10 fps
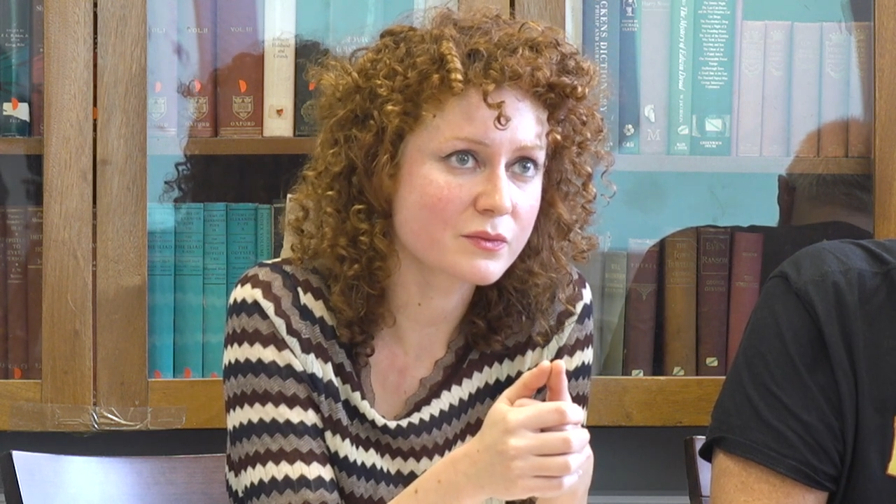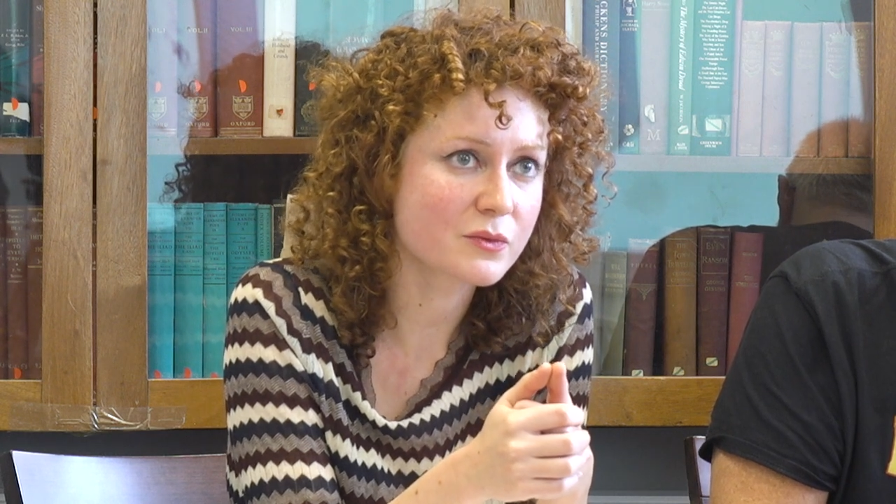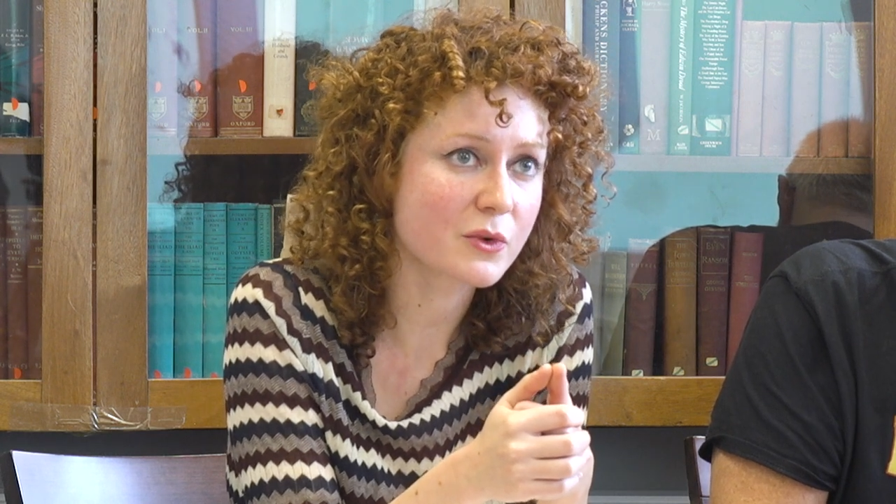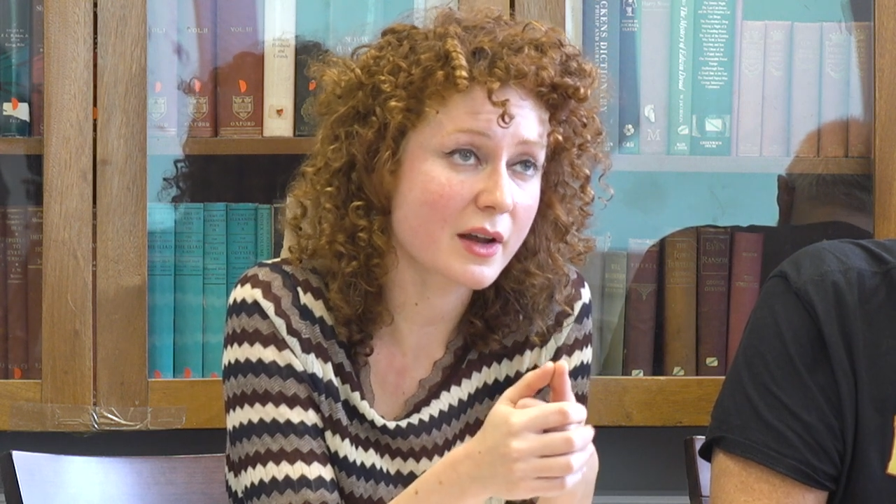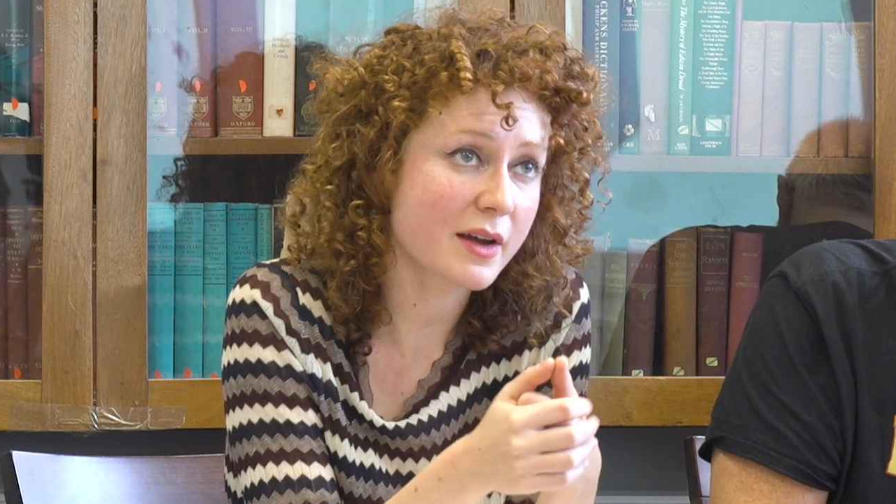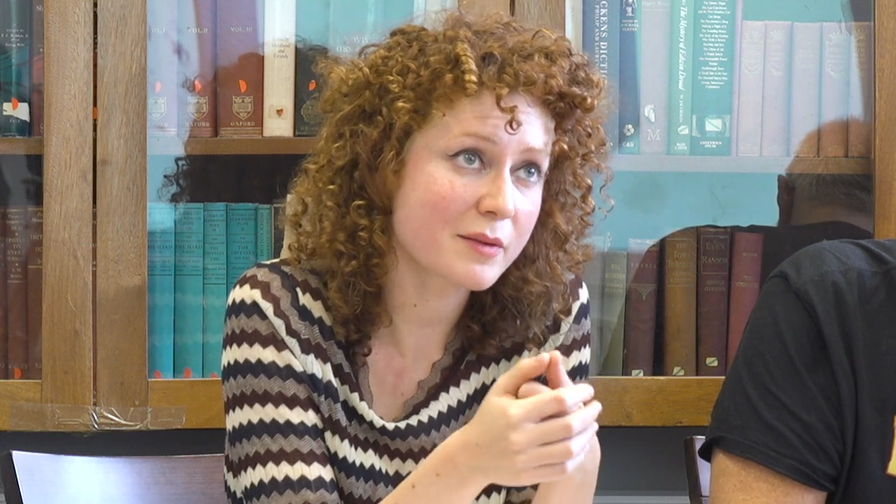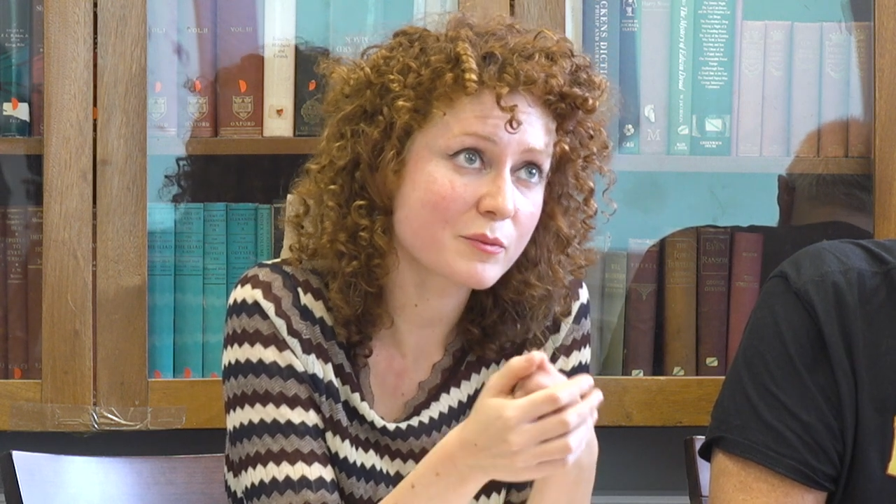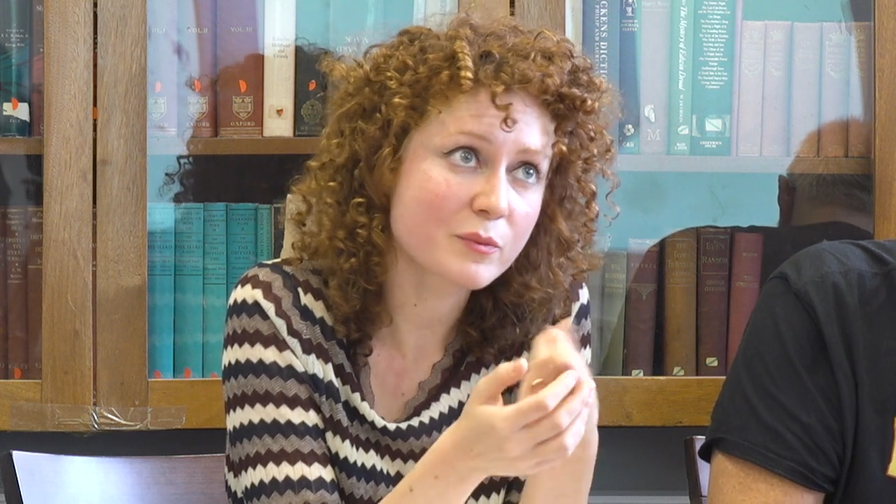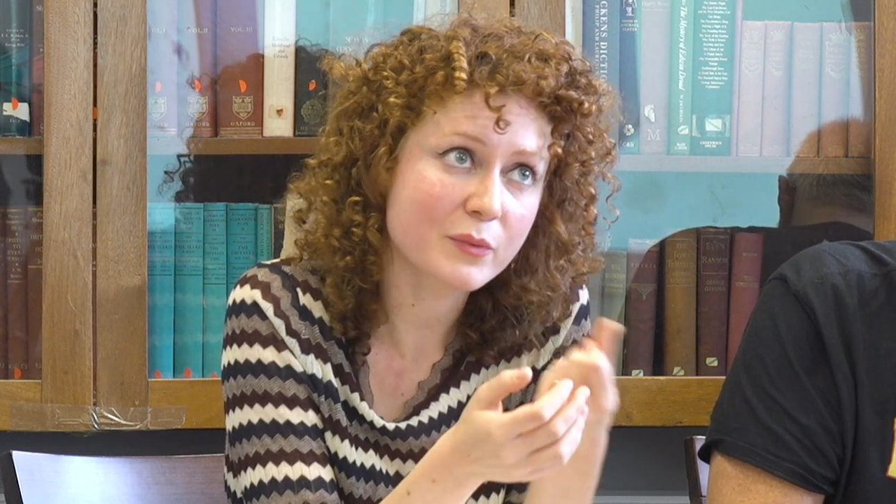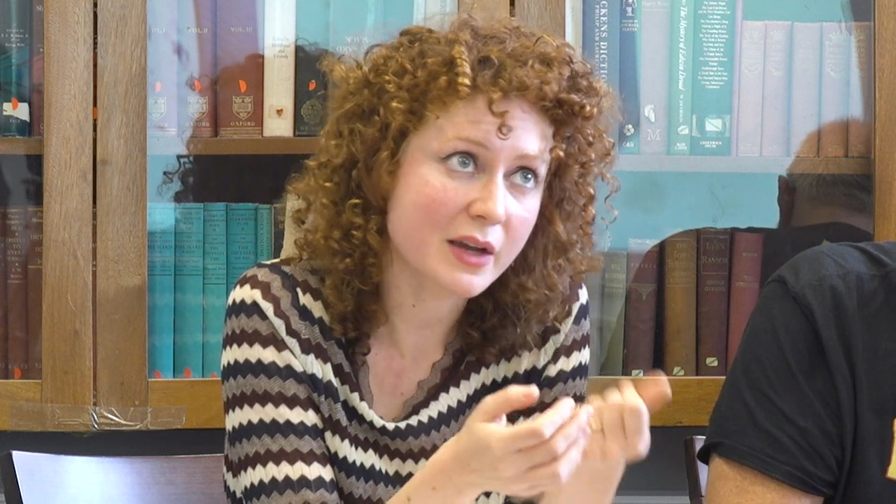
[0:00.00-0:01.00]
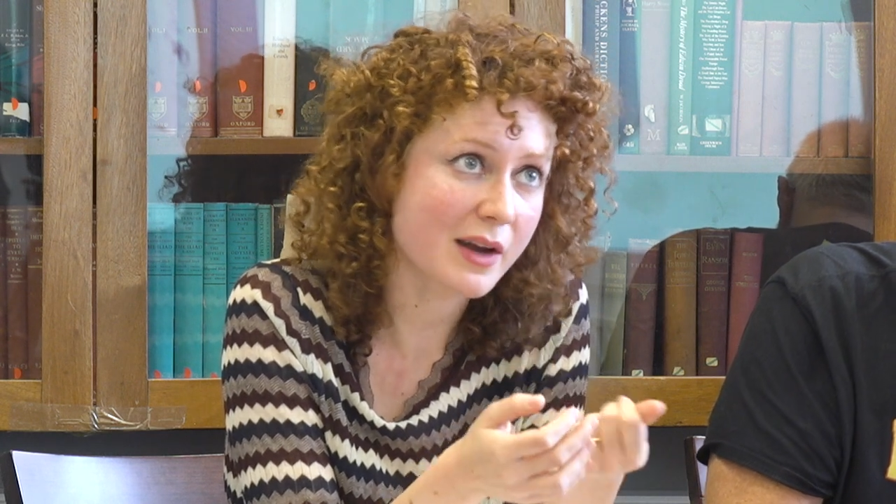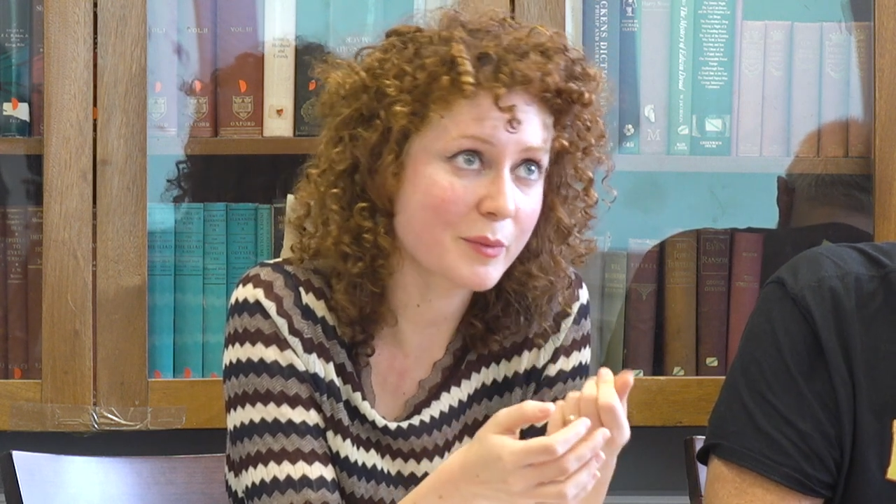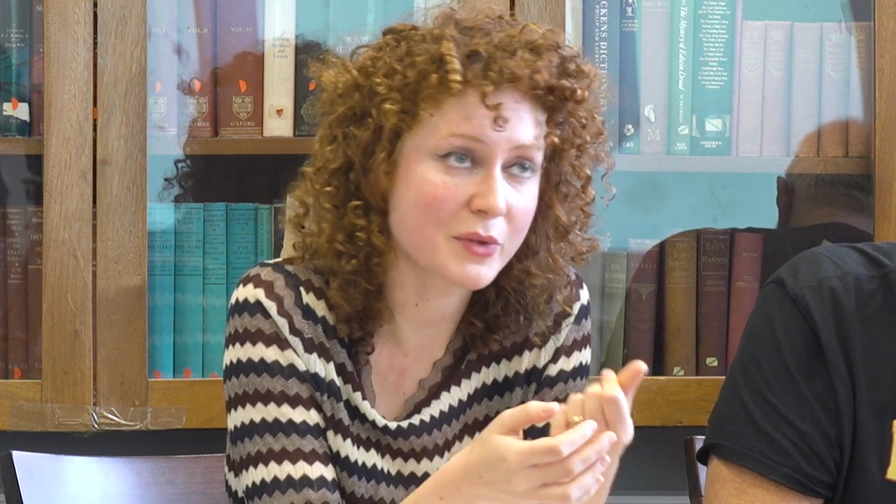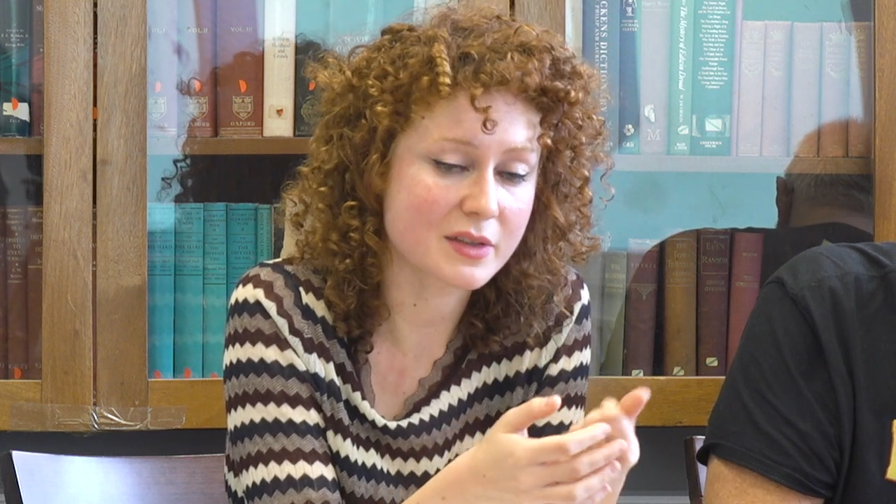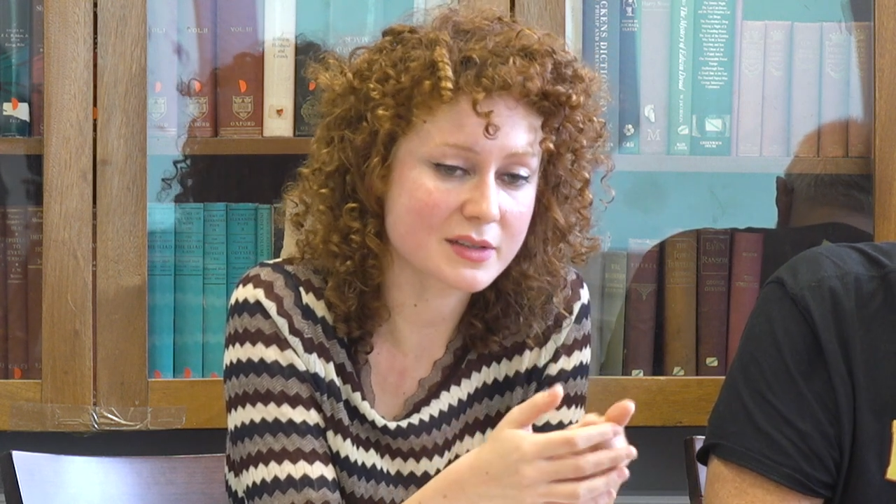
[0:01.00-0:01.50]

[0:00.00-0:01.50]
what I pick up in